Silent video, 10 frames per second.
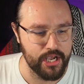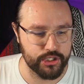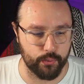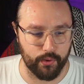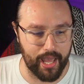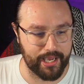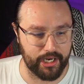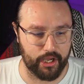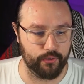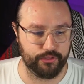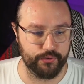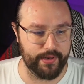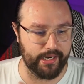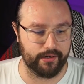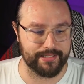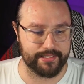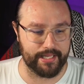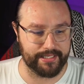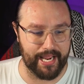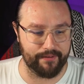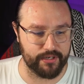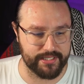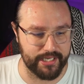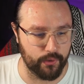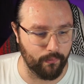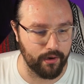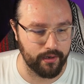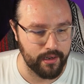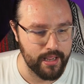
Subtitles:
so we're not gonna go through here and select every single one,